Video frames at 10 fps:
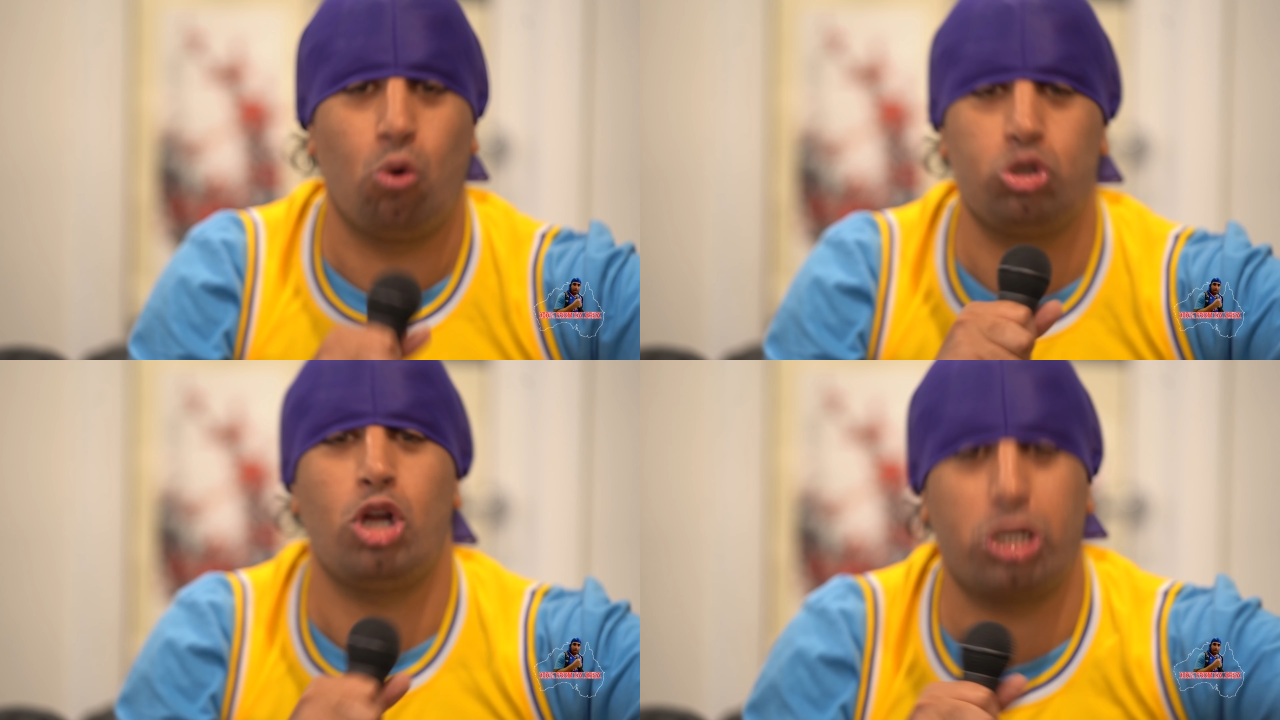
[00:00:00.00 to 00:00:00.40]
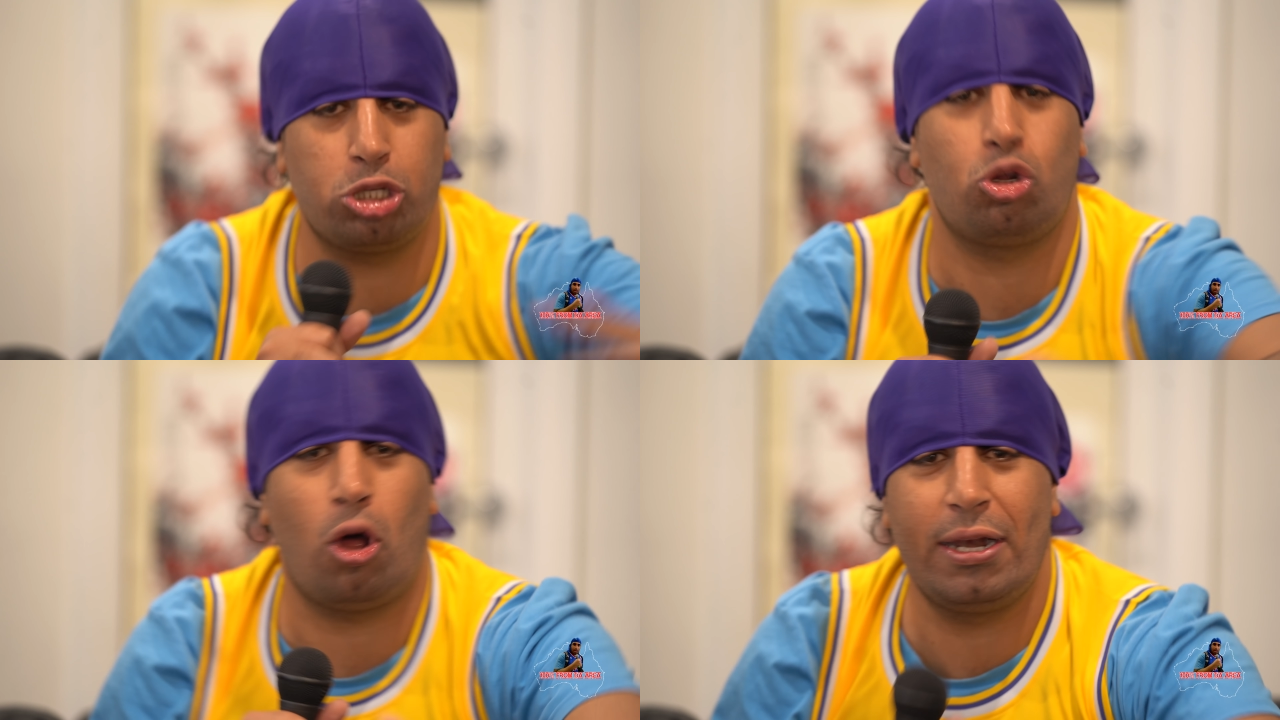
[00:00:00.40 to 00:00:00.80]
all jokes
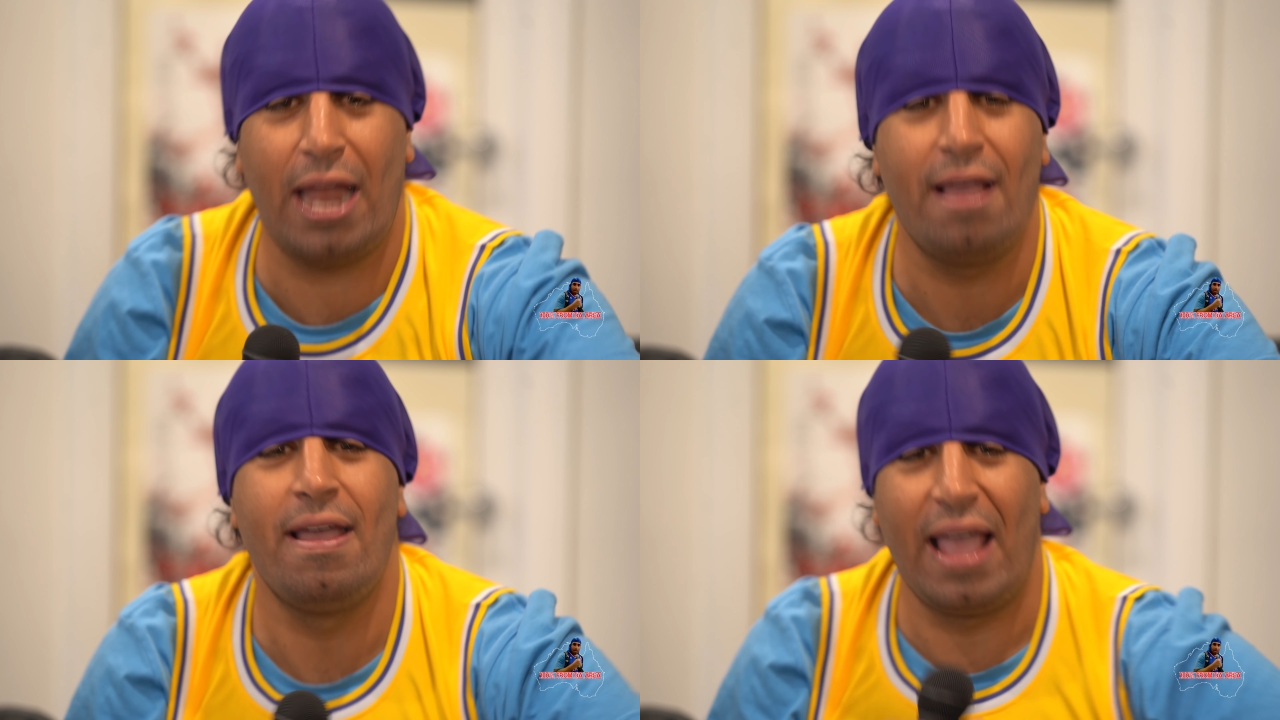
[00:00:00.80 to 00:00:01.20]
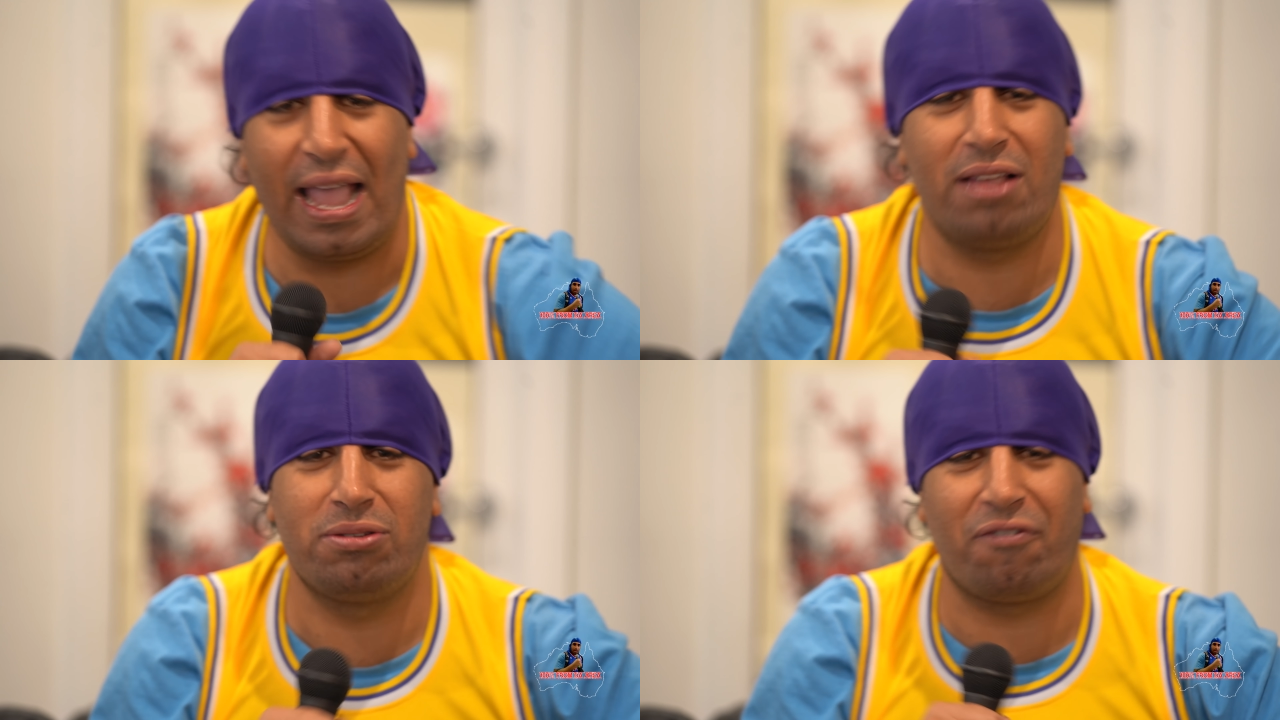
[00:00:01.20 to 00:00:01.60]
aside and that,
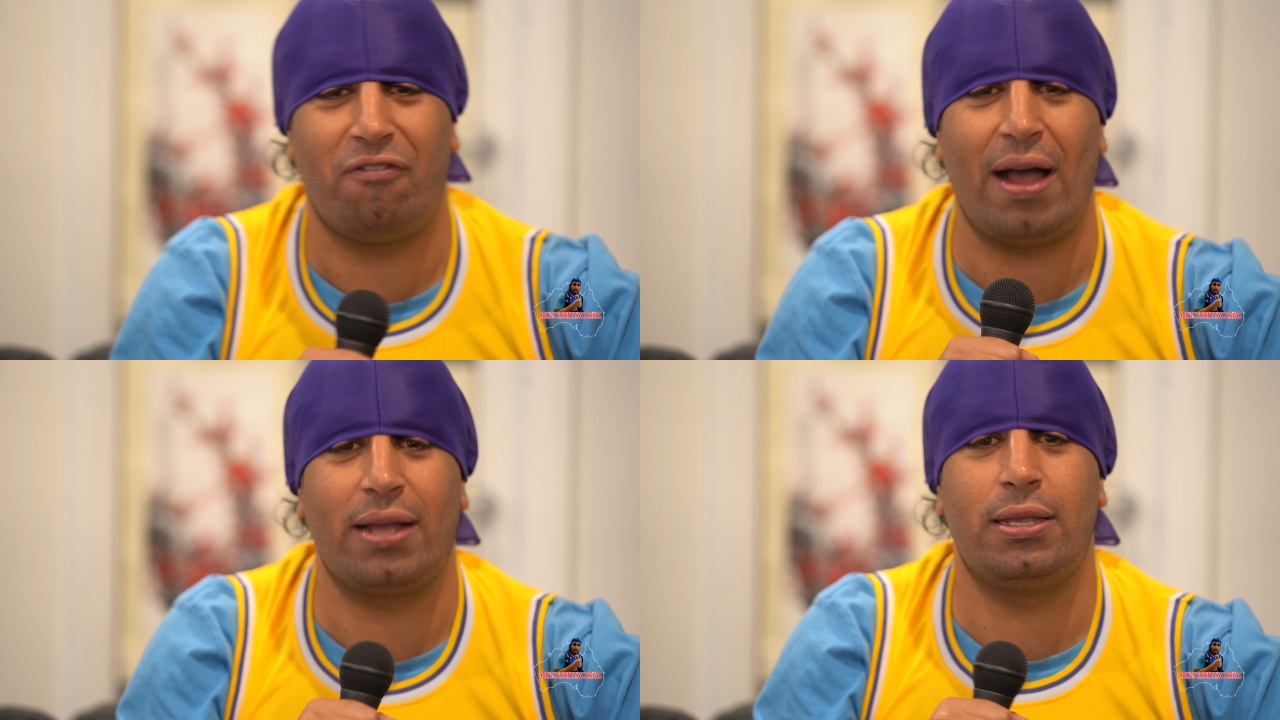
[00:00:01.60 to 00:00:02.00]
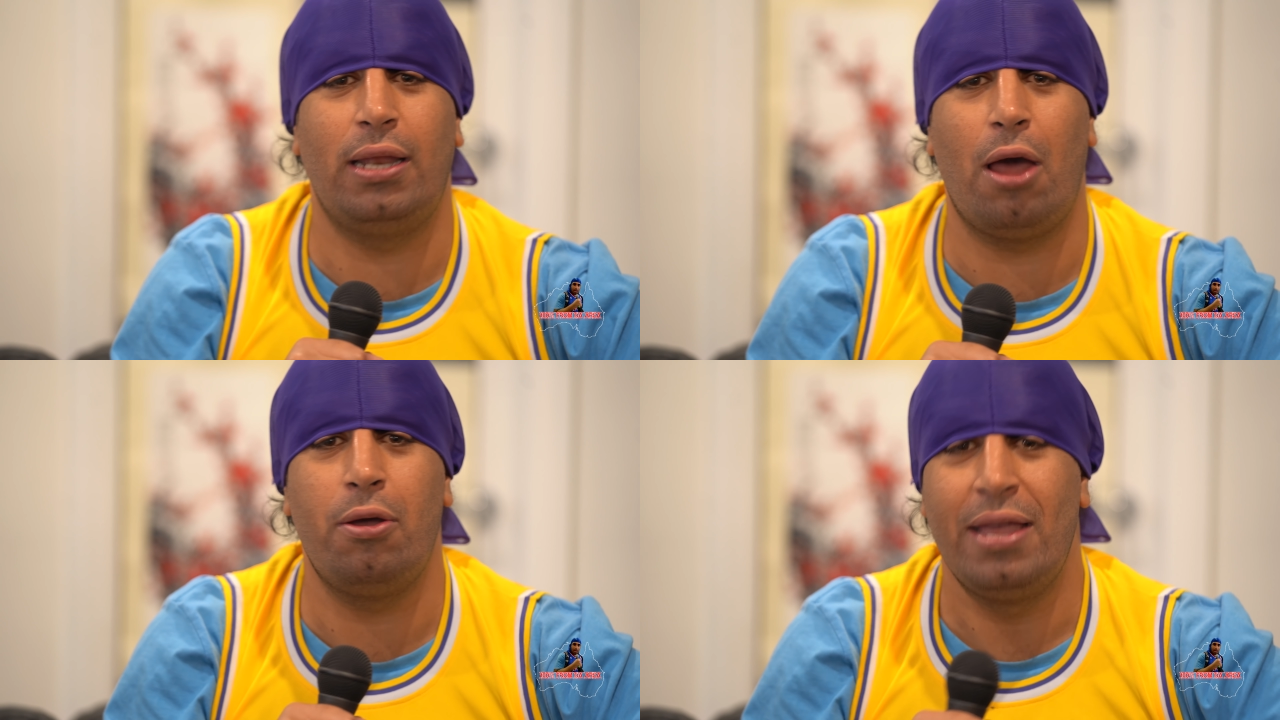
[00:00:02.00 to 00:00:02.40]
he gives a fuck,
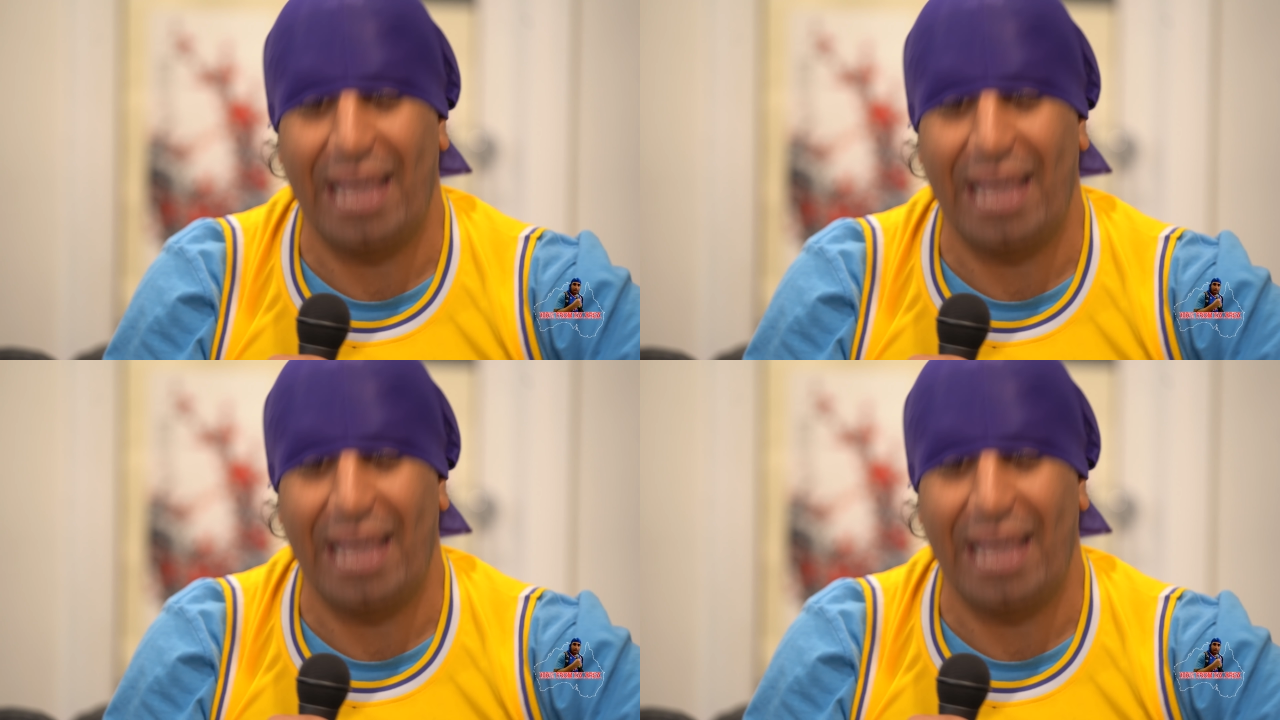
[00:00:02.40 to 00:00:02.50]
you know.